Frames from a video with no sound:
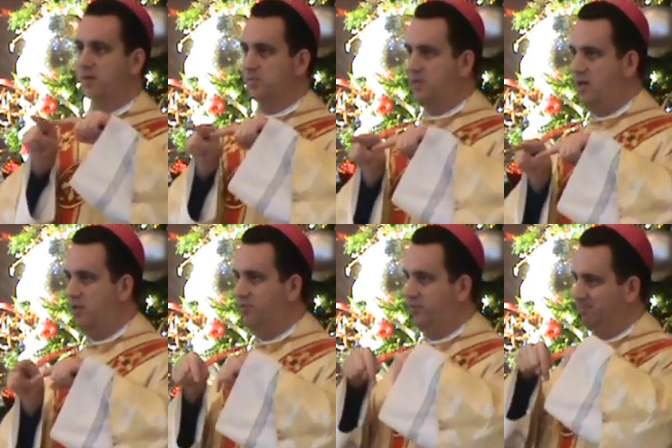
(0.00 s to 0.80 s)

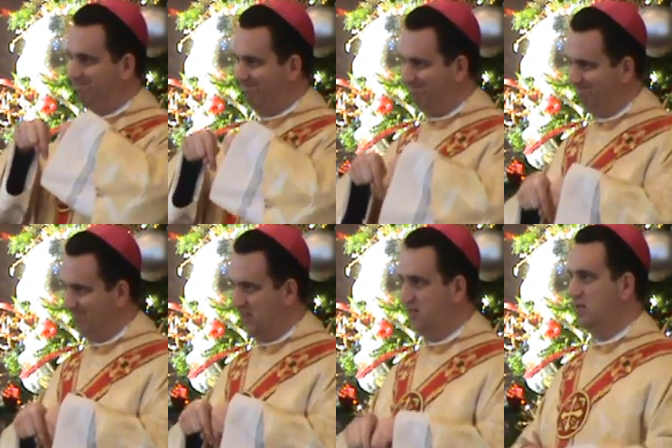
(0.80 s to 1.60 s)
himself
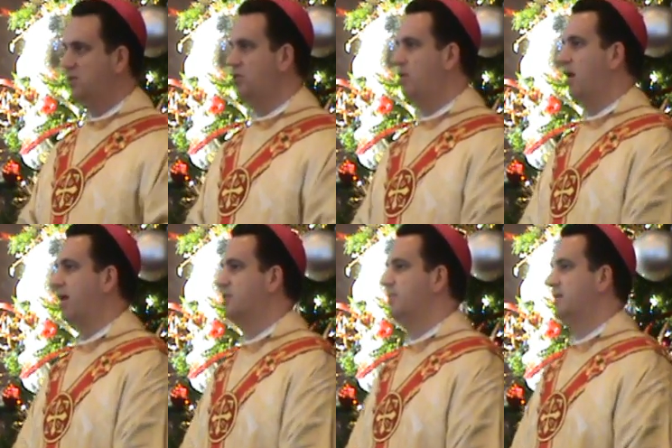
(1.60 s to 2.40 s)
to our
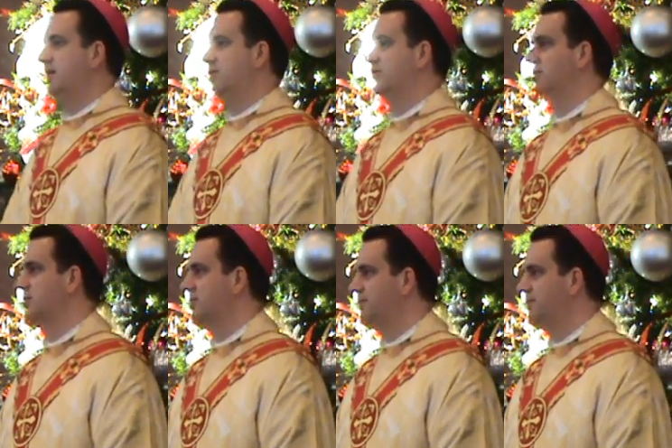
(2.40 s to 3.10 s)
expectations.